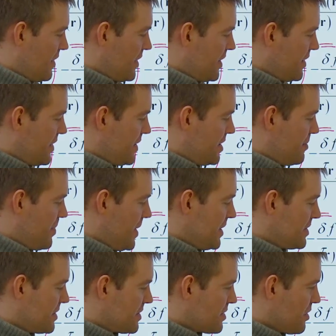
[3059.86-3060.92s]
the
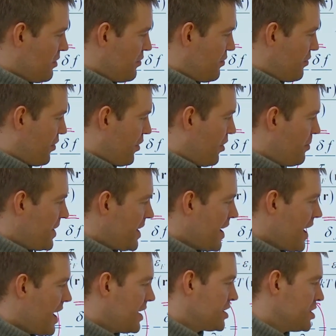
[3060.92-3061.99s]
dependence of Fermi
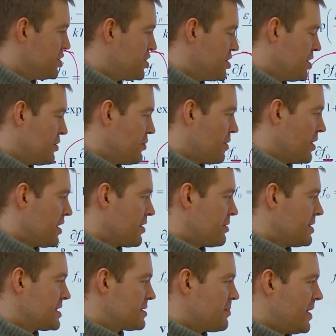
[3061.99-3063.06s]
energy with
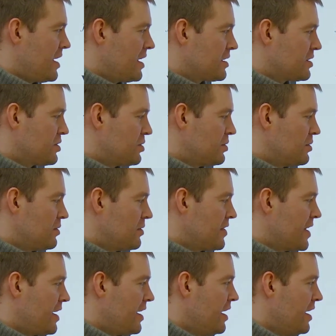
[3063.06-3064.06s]
respect to the